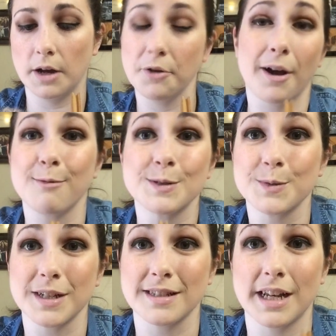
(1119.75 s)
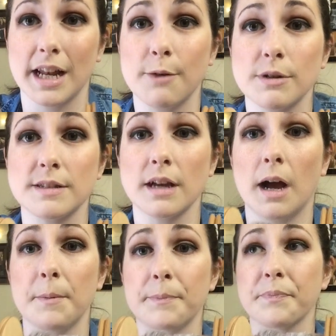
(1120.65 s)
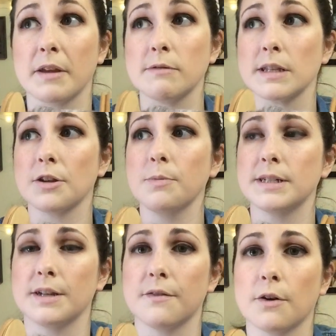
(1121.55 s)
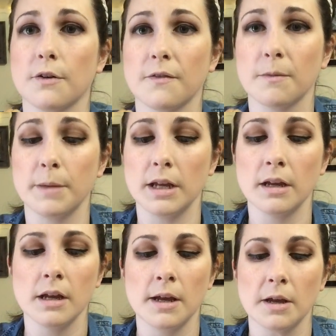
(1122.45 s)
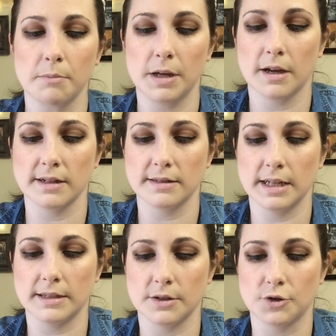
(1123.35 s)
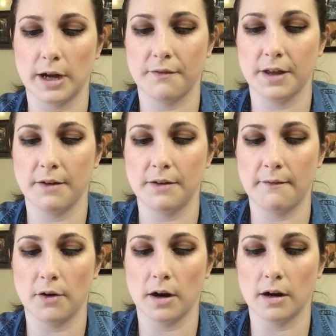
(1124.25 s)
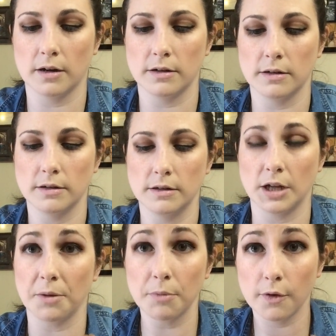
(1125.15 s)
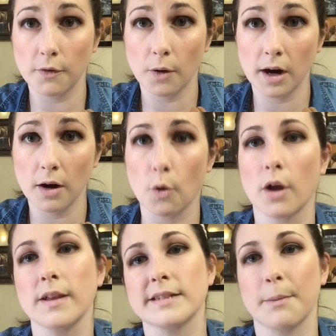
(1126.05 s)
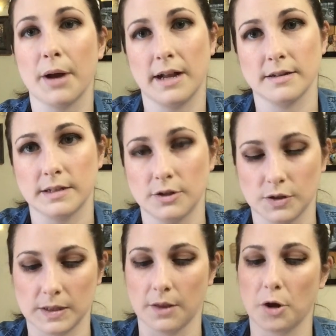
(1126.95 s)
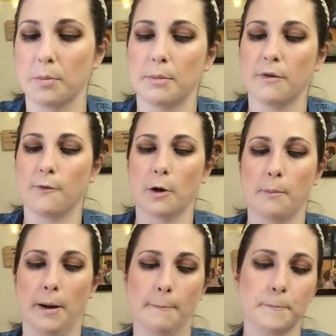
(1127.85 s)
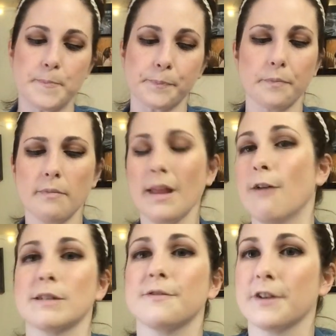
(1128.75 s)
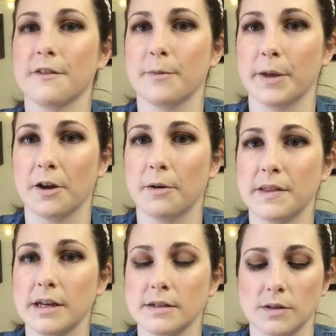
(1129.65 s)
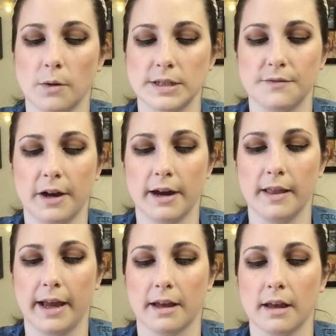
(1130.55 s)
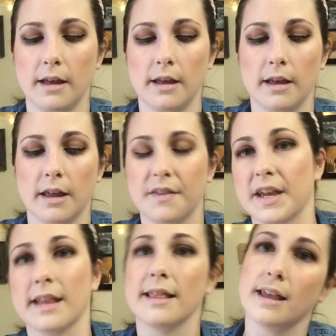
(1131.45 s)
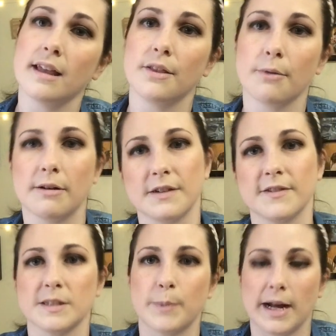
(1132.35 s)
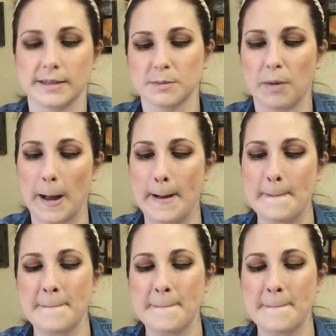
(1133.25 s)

I'm just really excited. It was a little bit difficult for me because it's a draft that I've never done before, or at least I practiced it just a little bit before, but I wasn't very familiar with it. So it's very like thick and thin throughout different spots. But,